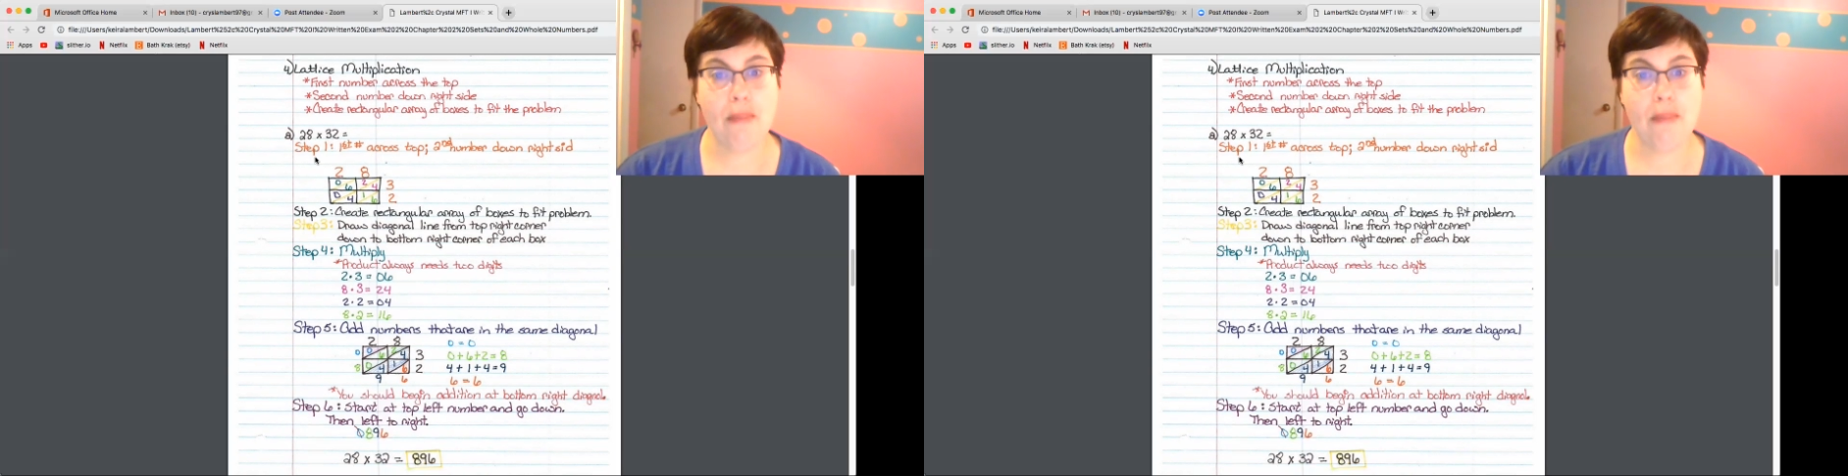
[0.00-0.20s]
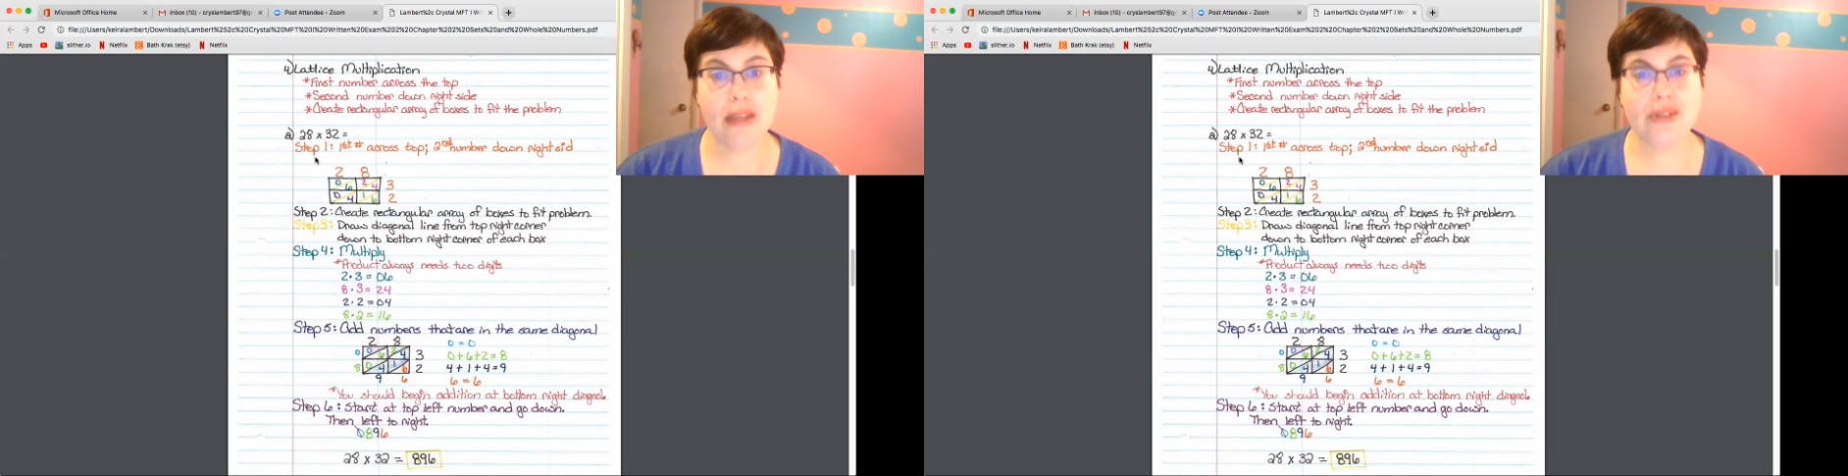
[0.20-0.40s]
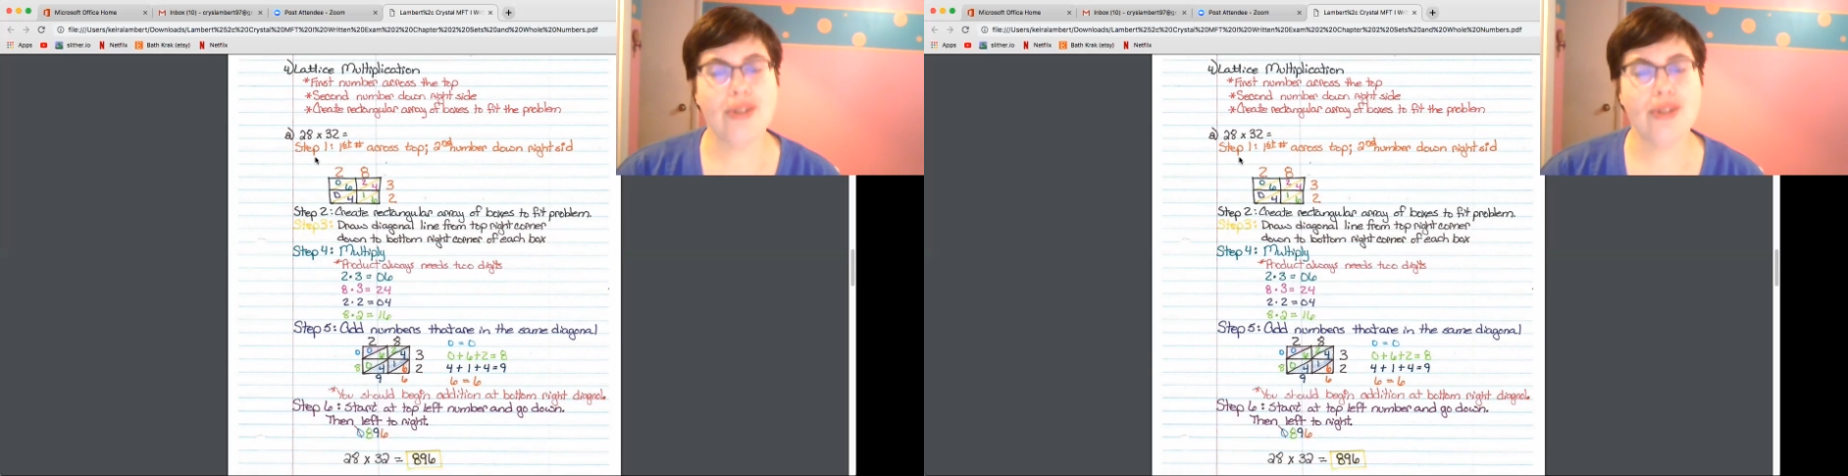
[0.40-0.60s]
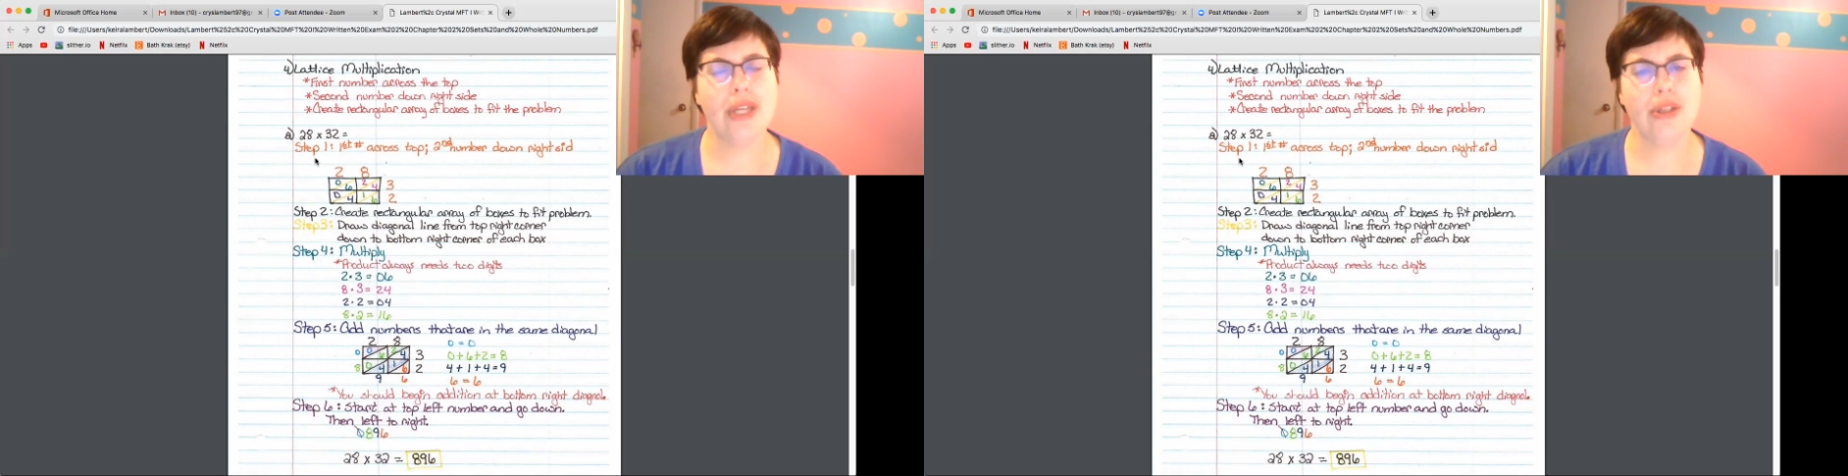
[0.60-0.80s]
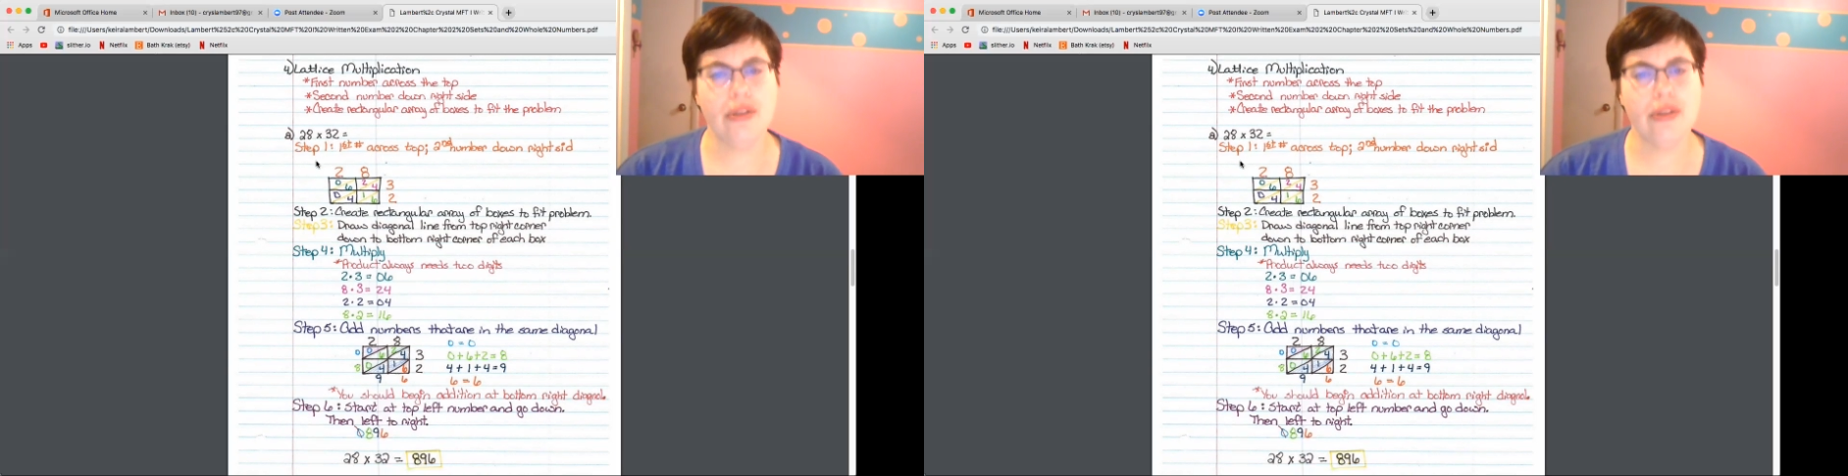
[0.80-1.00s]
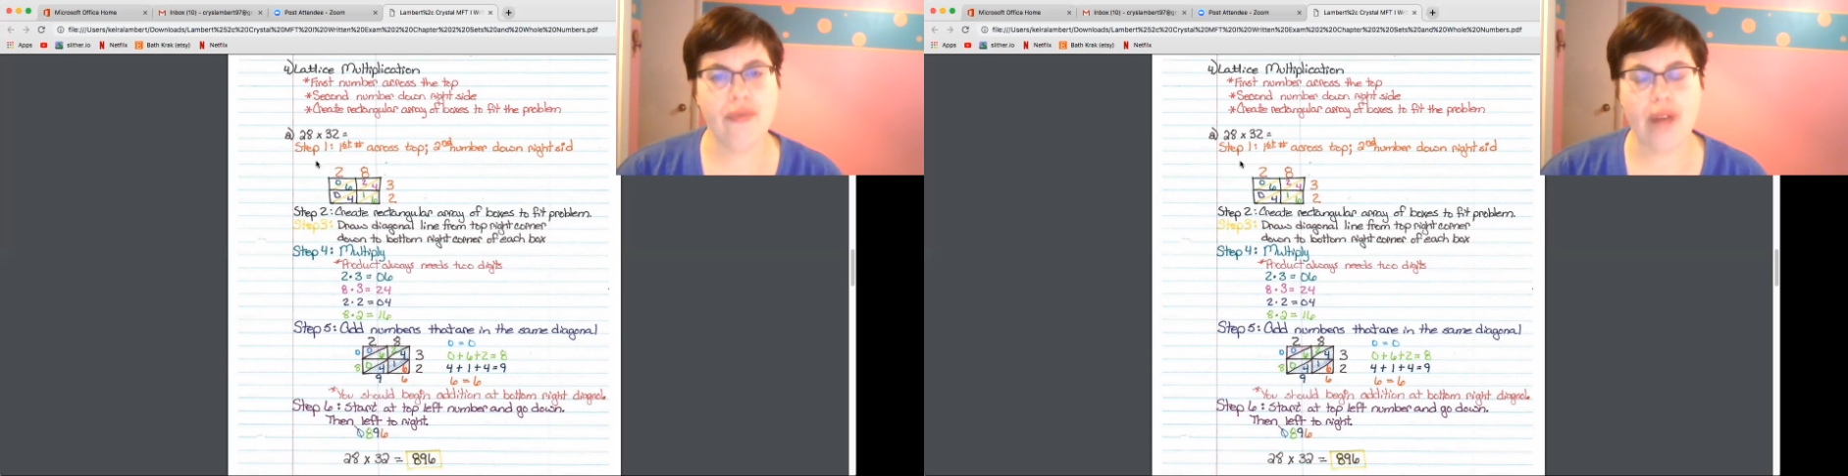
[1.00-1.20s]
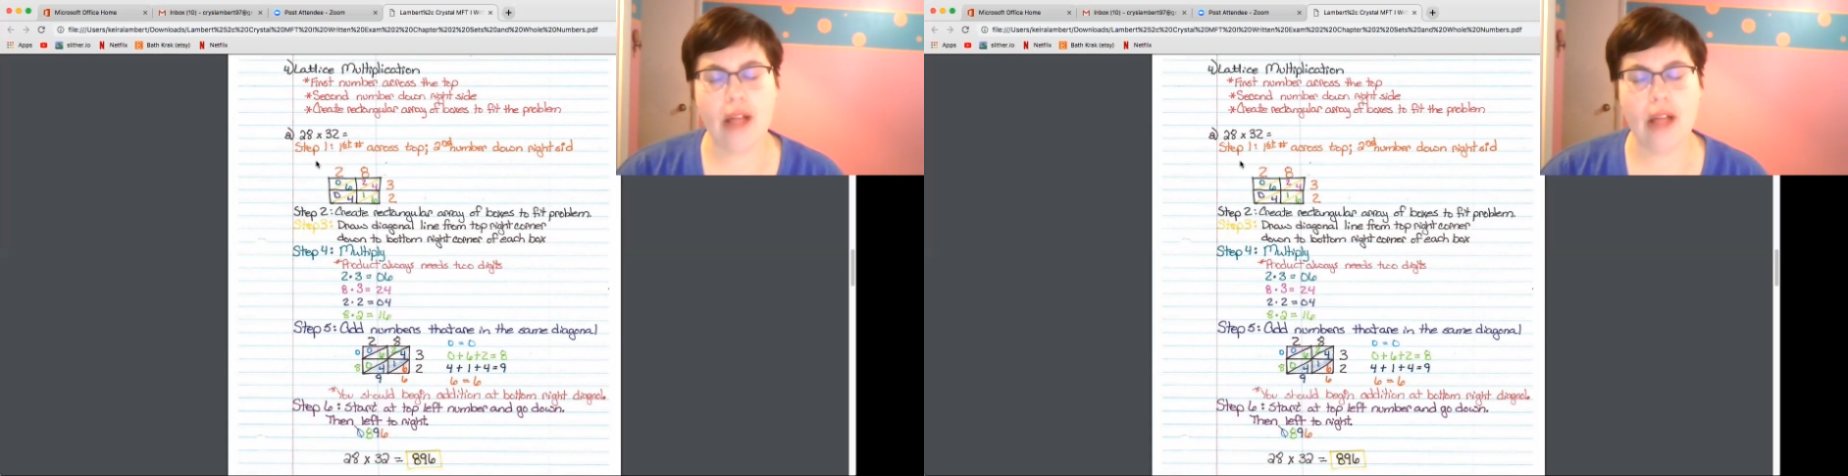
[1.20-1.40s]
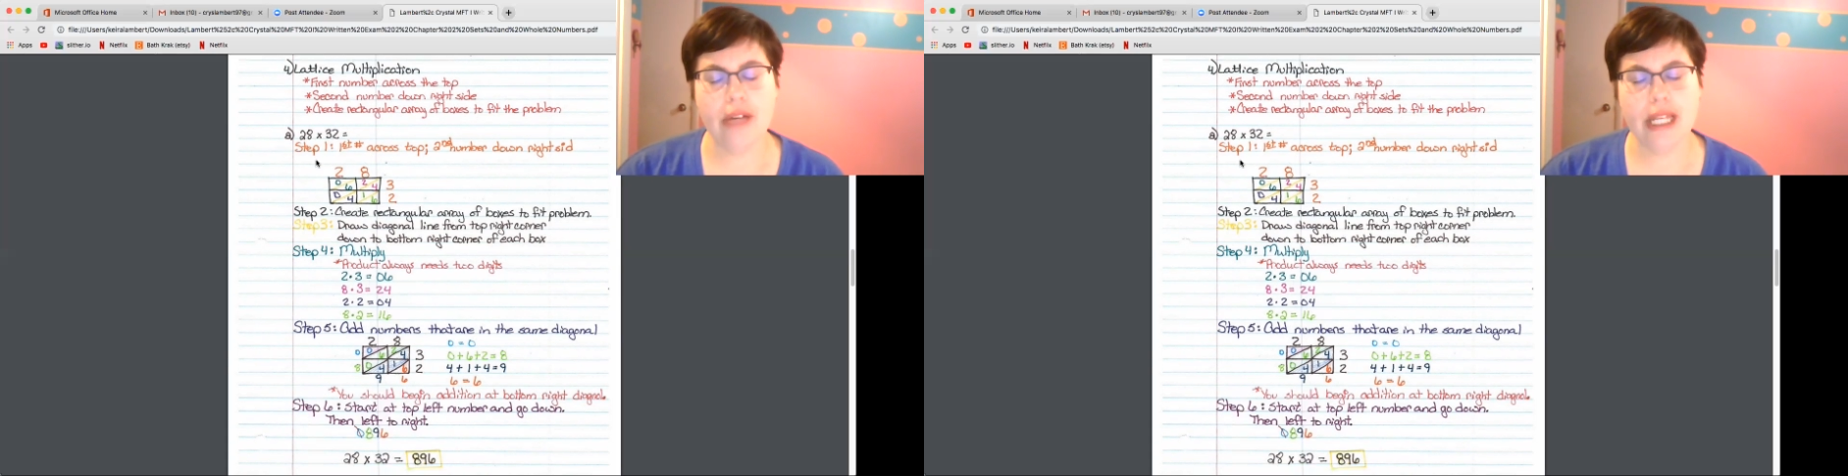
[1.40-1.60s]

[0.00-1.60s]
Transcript: so that you can follow it